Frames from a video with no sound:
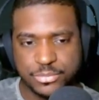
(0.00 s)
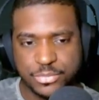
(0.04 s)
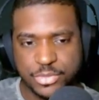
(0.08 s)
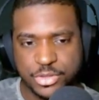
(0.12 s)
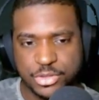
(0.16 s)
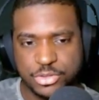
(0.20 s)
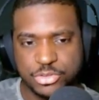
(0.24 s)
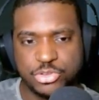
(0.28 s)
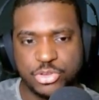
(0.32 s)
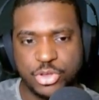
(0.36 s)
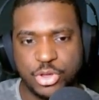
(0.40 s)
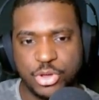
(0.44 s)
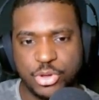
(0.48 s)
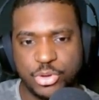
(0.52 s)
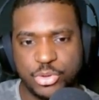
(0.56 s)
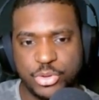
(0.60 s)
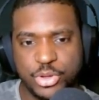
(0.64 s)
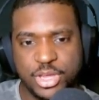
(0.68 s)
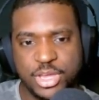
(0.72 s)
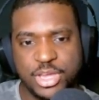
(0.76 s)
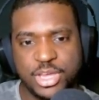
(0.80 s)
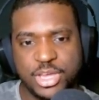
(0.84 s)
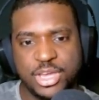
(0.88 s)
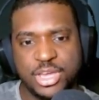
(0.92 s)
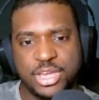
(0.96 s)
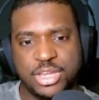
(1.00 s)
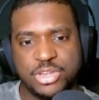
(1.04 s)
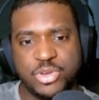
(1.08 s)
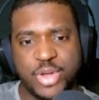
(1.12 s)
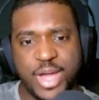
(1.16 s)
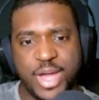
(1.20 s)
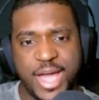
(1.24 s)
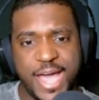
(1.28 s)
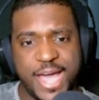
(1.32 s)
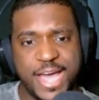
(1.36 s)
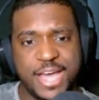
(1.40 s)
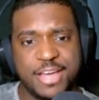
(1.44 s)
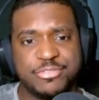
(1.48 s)
So you
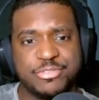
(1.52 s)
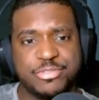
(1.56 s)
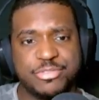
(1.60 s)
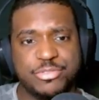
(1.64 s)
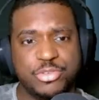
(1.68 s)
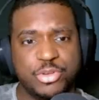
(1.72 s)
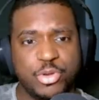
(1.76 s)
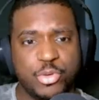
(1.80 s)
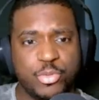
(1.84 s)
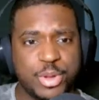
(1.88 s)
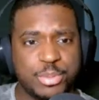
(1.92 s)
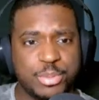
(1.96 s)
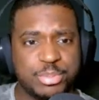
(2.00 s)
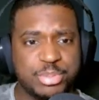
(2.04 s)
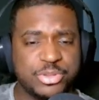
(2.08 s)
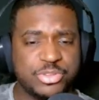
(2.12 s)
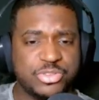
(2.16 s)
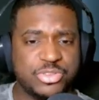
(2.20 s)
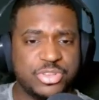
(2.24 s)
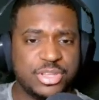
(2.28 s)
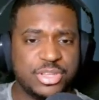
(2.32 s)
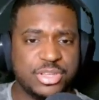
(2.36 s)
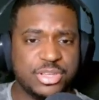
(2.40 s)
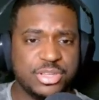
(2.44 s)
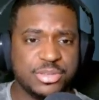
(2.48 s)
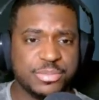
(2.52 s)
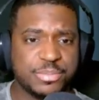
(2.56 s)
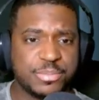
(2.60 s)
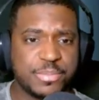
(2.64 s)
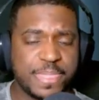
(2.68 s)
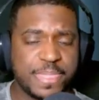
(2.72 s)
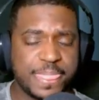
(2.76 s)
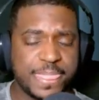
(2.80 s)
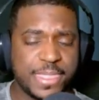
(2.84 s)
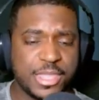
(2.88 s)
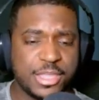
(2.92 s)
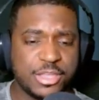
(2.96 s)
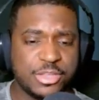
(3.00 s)
have your weapons here.
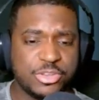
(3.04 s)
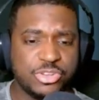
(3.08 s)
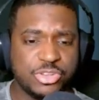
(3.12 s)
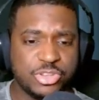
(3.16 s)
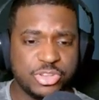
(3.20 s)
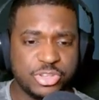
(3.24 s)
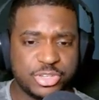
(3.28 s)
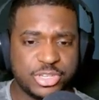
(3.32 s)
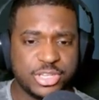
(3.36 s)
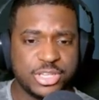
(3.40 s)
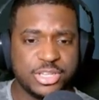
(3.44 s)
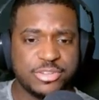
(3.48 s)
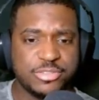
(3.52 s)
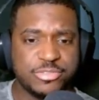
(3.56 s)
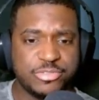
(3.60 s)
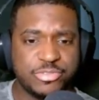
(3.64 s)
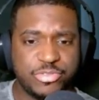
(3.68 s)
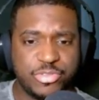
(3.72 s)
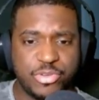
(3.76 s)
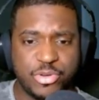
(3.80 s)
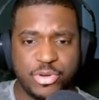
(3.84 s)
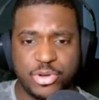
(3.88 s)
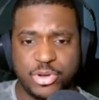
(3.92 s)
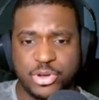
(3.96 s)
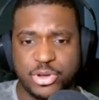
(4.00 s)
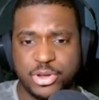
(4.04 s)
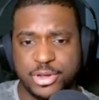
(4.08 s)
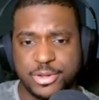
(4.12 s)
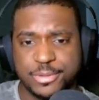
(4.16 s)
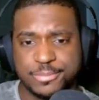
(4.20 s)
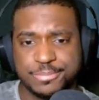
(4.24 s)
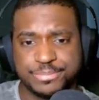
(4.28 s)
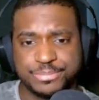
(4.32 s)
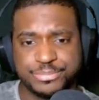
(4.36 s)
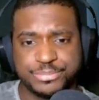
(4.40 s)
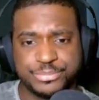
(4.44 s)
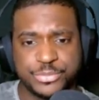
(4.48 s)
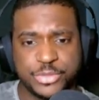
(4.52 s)
You're looking for,
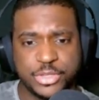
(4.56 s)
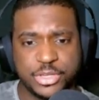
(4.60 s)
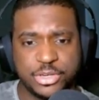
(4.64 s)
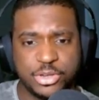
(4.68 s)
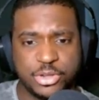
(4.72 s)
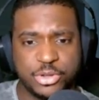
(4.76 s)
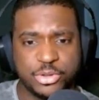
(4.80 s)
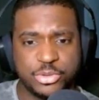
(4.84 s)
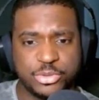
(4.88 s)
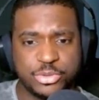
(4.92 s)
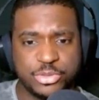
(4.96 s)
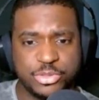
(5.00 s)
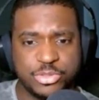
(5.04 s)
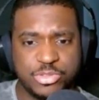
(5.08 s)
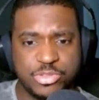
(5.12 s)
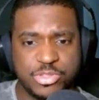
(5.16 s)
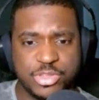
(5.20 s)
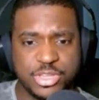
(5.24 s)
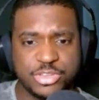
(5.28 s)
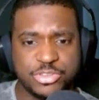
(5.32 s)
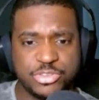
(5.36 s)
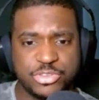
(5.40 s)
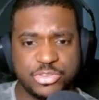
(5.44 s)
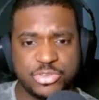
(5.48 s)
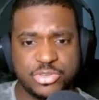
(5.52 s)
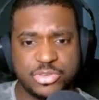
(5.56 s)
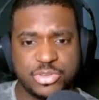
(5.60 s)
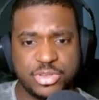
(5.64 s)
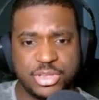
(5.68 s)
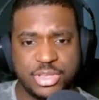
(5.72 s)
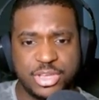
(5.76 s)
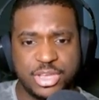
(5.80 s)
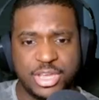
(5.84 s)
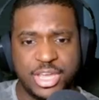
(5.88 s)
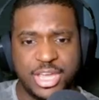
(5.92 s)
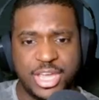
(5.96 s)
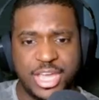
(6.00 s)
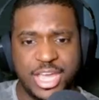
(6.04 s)
this
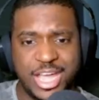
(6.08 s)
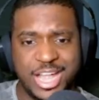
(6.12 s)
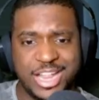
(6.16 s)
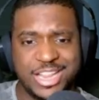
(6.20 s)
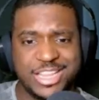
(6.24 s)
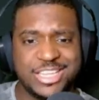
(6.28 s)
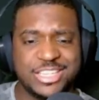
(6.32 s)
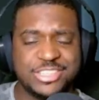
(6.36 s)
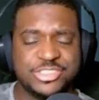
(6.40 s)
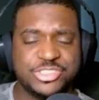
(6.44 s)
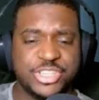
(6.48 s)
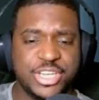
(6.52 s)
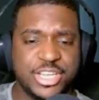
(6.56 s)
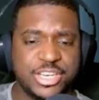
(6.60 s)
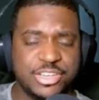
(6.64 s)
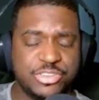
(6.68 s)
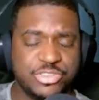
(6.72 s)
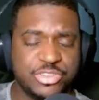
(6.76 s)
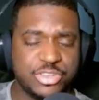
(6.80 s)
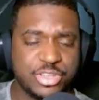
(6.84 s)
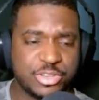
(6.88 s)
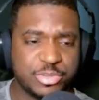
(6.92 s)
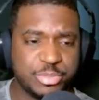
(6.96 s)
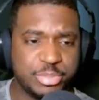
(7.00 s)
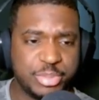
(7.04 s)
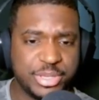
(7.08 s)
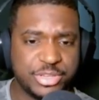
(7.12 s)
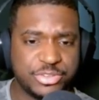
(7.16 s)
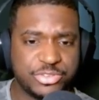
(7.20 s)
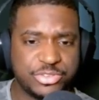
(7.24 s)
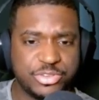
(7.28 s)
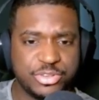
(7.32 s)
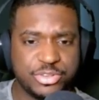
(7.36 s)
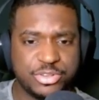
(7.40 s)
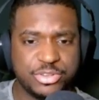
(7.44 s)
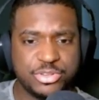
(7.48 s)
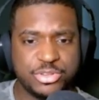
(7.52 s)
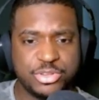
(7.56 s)
LH86
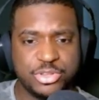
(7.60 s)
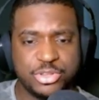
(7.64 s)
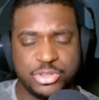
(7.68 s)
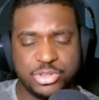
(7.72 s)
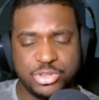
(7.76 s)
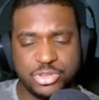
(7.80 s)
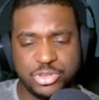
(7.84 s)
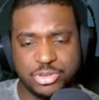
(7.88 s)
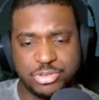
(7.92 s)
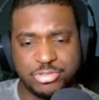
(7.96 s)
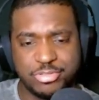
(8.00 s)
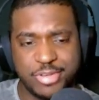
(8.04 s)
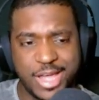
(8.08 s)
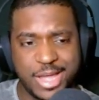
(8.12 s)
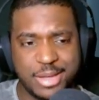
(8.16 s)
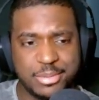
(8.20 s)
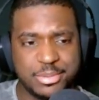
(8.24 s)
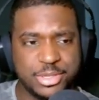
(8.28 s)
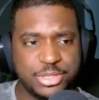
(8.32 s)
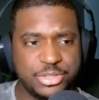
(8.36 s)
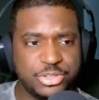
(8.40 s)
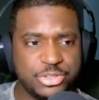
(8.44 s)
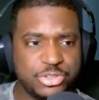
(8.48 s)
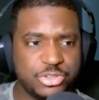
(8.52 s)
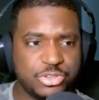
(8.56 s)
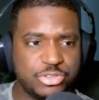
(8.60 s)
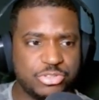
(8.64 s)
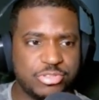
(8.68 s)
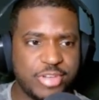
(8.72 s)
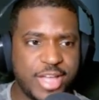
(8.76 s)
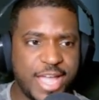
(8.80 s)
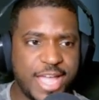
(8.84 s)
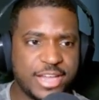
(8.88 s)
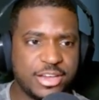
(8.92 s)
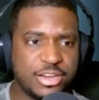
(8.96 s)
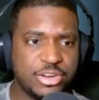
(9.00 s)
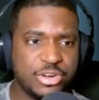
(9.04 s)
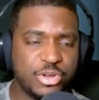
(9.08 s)
pistol. You grab it, you
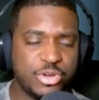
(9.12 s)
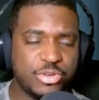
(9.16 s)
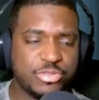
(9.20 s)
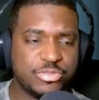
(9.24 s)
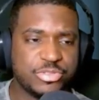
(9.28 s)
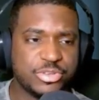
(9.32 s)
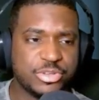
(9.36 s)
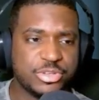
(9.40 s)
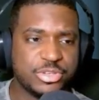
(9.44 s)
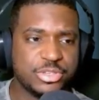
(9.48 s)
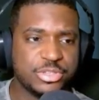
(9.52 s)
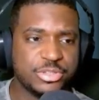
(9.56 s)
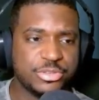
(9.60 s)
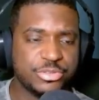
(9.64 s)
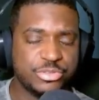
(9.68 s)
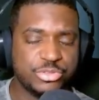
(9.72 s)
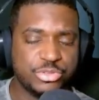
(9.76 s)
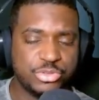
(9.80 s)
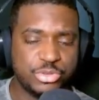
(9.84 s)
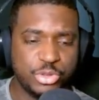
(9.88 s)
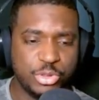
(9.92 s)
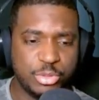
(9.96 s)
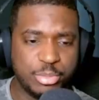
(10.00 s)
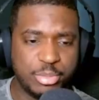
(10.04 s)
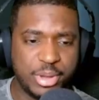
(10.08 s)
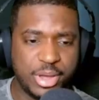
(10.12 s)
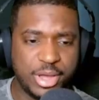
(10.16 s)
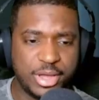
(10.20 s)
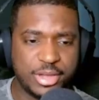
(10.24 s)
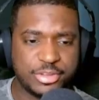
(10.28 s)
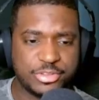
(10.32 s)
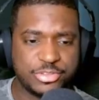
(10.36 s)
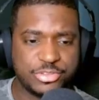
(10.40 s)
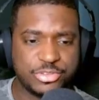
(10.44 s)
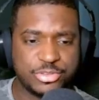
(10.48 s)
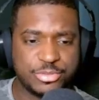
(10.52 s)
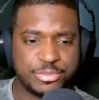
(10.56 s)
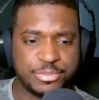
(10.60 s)
drag it over to the
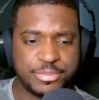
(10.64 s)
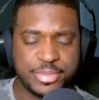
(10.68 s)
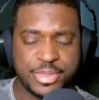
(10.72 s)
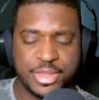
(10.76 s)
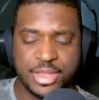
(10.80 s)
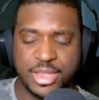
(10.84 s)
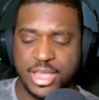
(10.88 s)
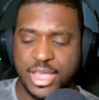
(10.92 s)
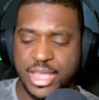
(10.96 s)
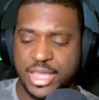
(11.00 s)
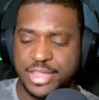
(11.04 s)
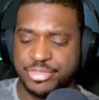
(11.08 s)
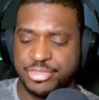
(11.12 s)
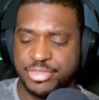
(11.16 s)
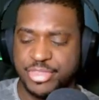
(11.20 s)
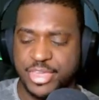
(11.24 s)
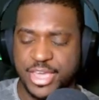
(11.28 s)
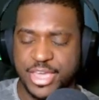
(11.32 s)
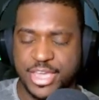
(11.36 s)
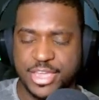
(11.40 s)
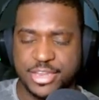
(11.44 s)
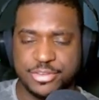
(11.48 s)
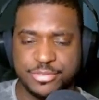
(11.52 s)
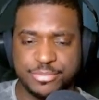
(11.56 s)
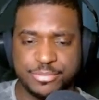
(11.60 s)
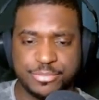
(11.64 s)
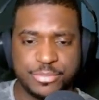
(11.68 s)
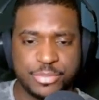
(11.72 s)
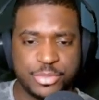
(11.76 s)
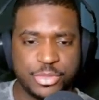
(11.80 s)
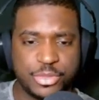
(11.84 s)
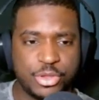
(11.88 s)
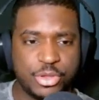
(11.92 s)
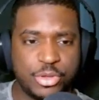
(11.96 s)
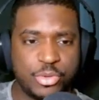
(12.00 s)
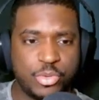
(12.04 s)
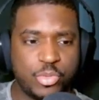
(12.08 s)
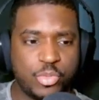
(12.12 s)
box, and then
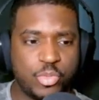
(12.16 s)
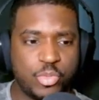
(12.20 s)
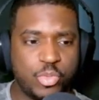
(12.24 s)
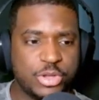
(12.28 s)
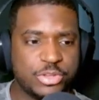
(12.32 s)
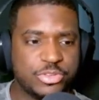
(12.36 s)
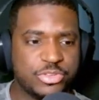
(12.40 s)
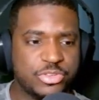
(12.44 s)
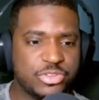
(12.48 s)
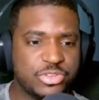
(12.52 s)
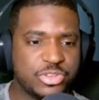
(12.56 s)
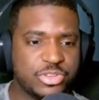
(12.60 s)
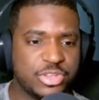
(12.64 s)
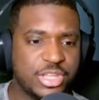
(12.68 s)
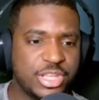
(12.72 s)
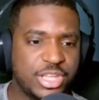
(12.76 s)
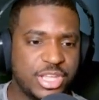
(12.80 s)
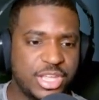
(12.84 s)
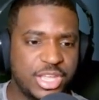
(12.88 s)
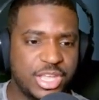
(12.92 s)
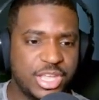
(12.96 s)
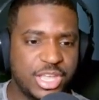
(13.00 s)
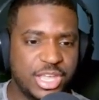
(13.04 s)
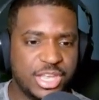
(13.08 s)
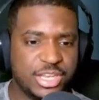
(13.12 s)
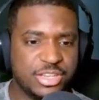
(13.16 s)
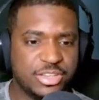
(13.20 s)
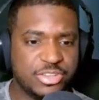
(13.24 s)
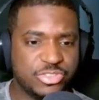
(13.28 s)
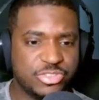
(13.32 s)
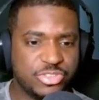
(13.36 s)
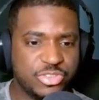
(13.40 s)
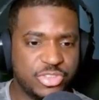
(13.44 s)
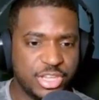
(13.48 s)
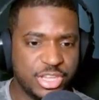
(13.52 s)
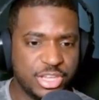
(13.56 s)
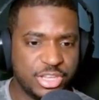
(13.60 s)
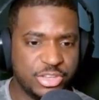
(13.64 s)
once it's
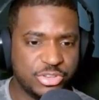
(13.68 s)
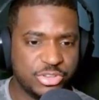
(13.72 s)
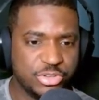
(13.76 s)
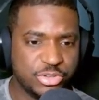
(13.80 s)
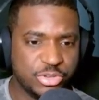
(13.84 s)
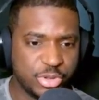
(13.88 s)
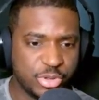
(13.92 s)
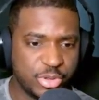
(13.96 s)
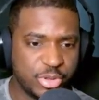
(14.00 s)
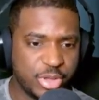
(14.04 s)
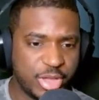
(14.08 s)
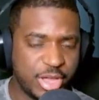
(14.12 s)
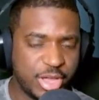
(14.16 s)
there, you go,